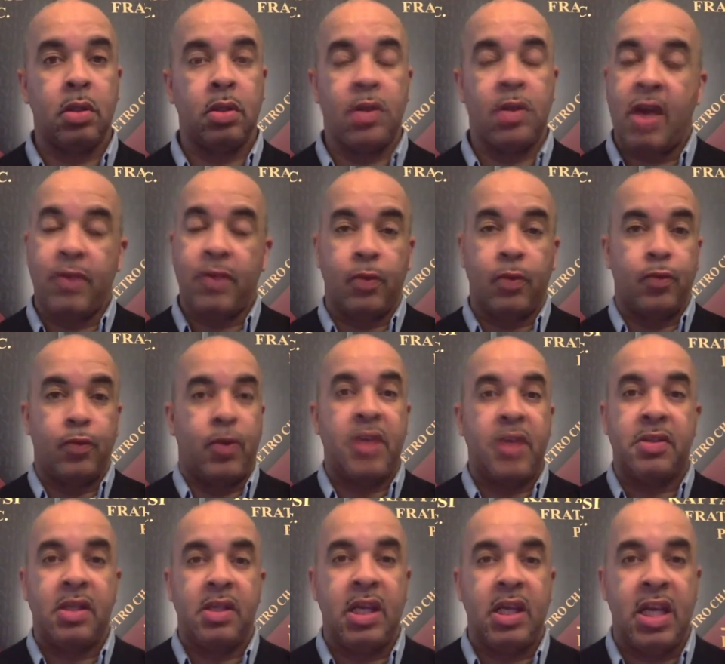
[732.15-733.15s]
You have the
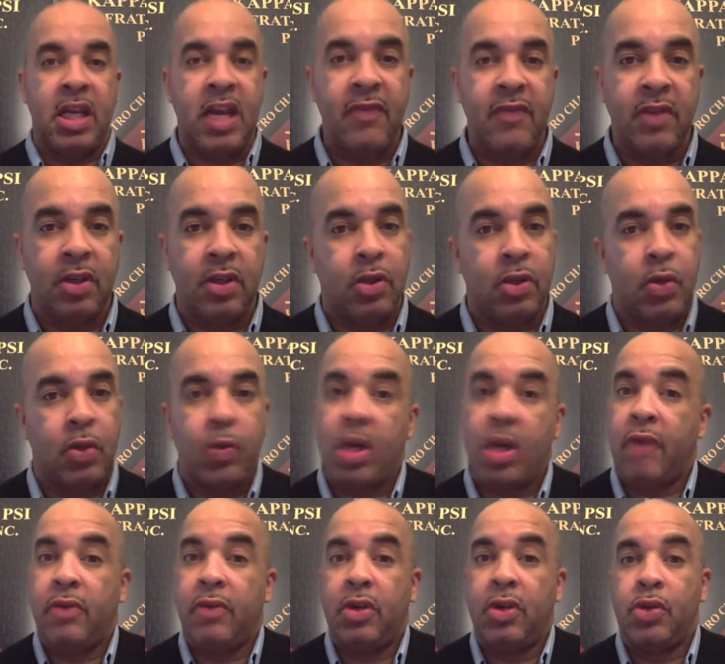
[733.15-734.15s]
rest of the evening to do
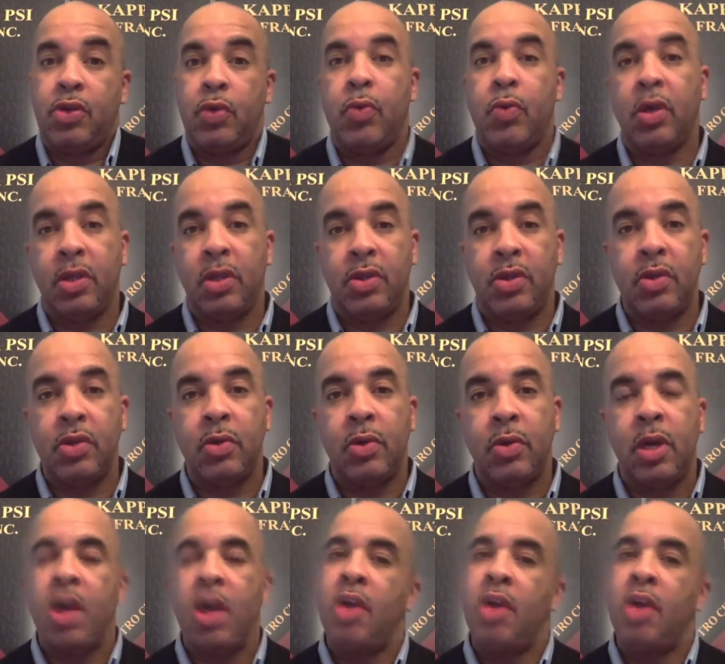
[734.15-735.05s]
whatever it is you want to do.